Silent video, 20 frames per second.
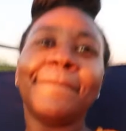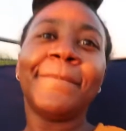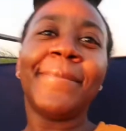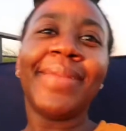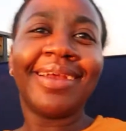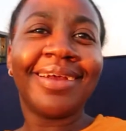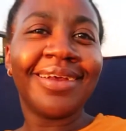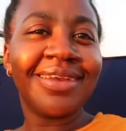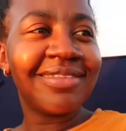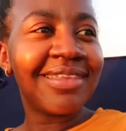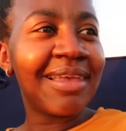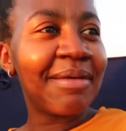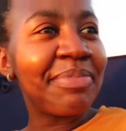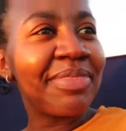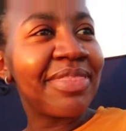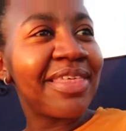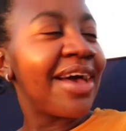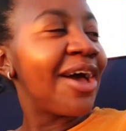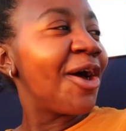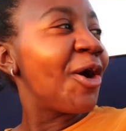because I'm
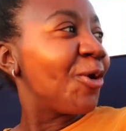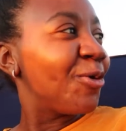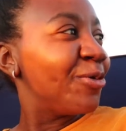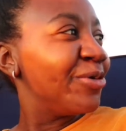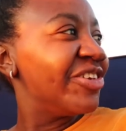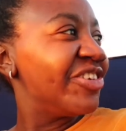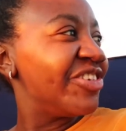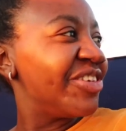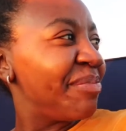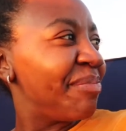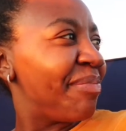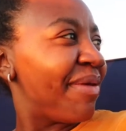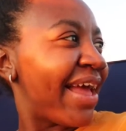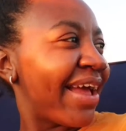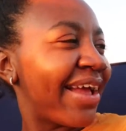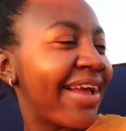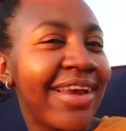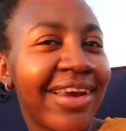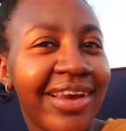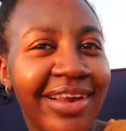the OG
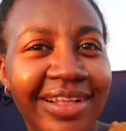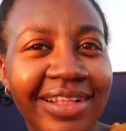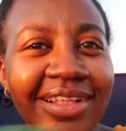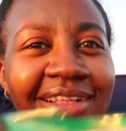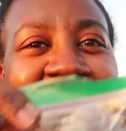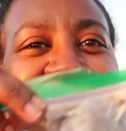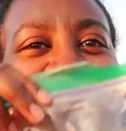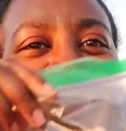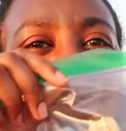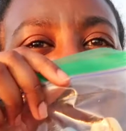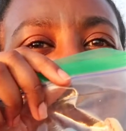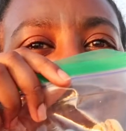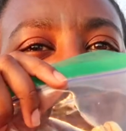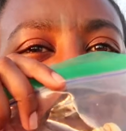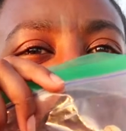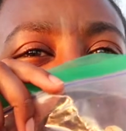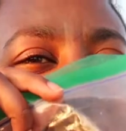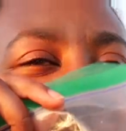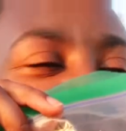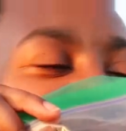black girl,
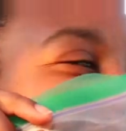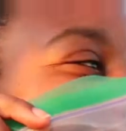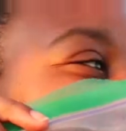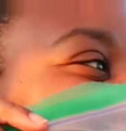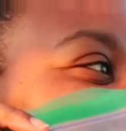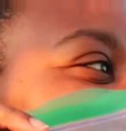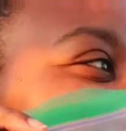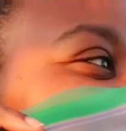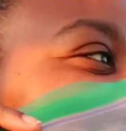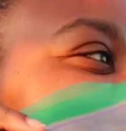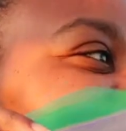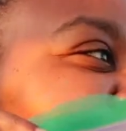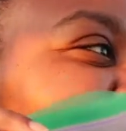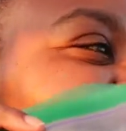gotta carry some